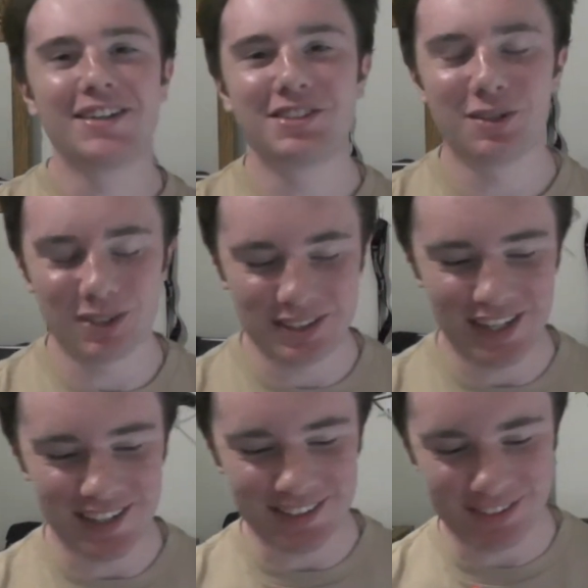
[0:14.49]
So
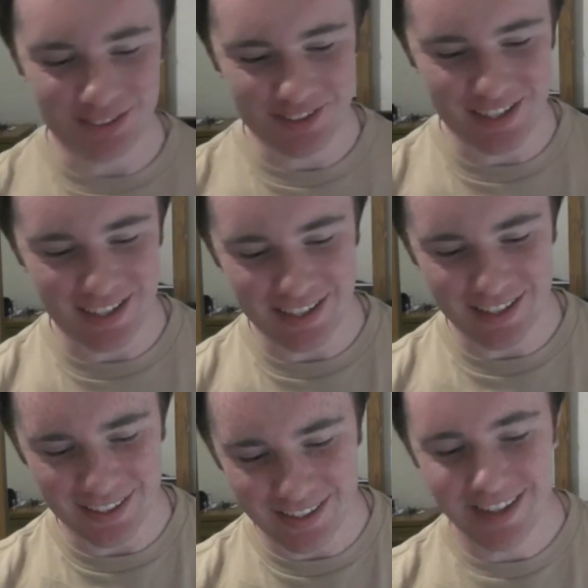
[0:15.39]
excited, so
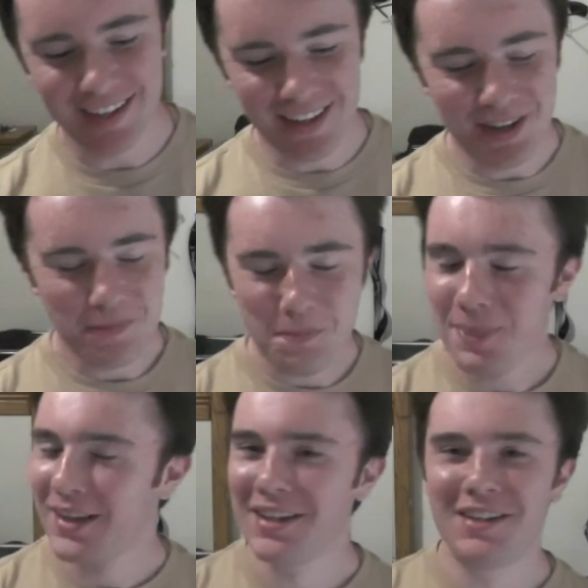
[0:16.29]
excited.
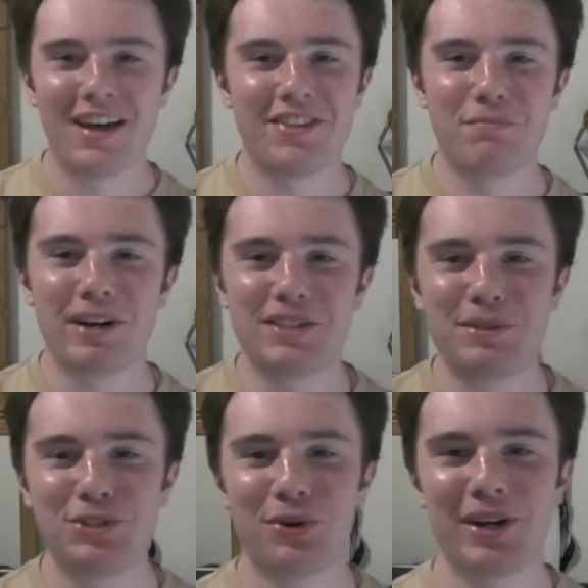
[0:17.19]
Nothing brings
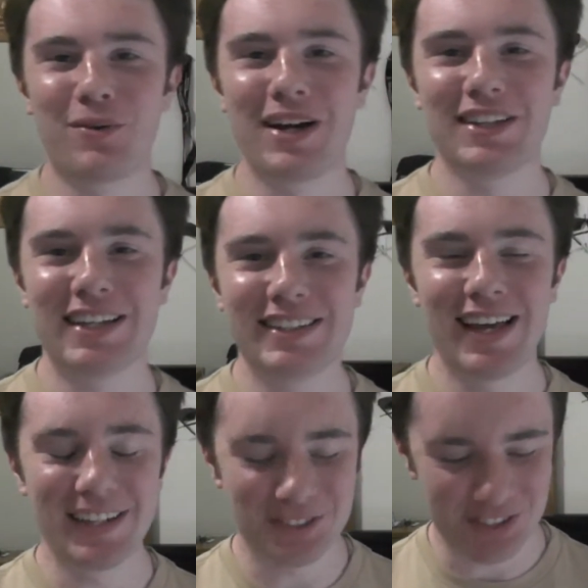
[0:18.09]
me joy quite like
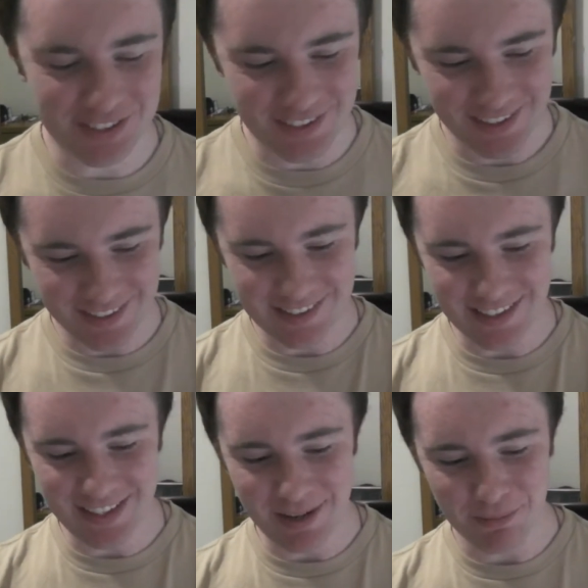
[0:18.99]
that. Just
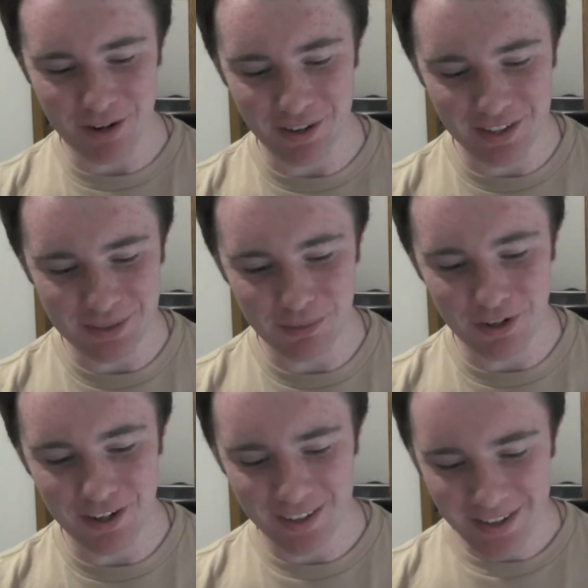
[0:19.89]
seeing that progress
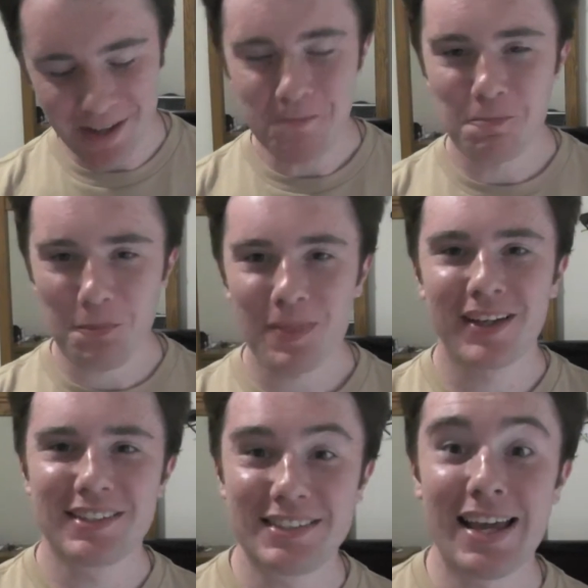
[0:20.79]
bar
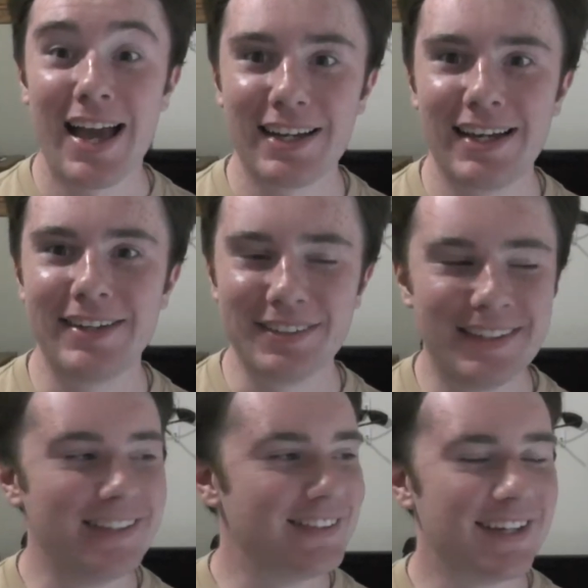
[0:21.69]
stagnate
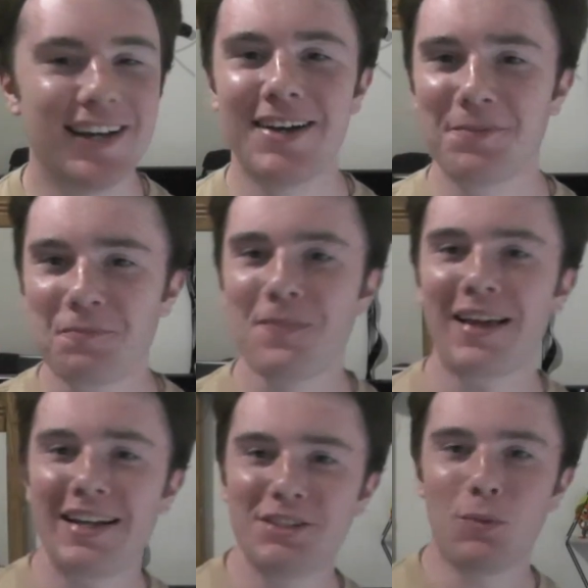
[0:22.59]
is,
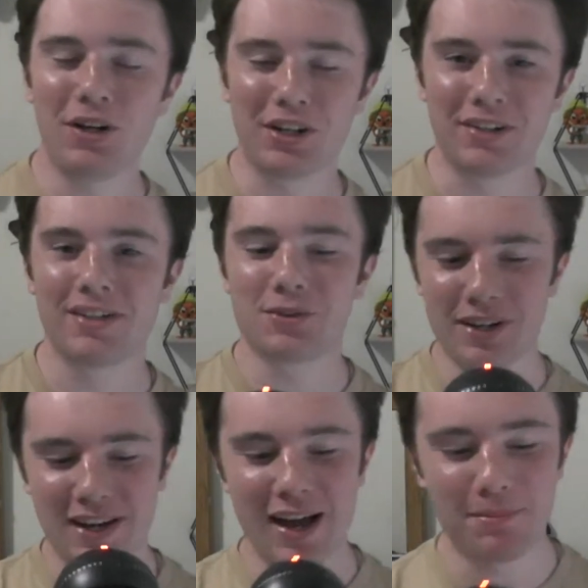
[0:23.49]
it's a wonder. Let's go
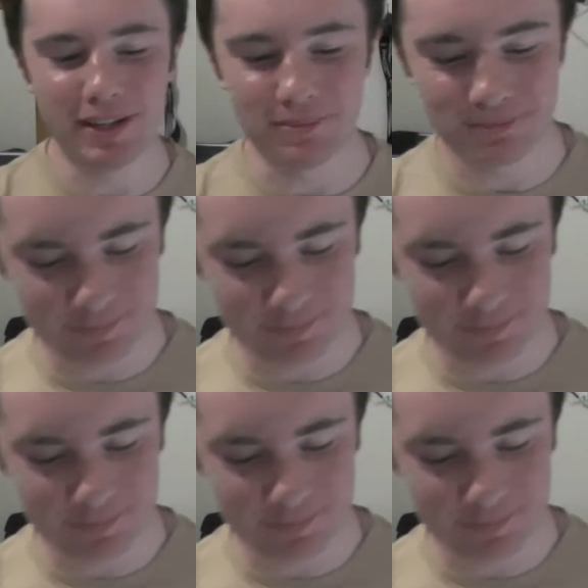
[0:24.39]
ahead and hop in.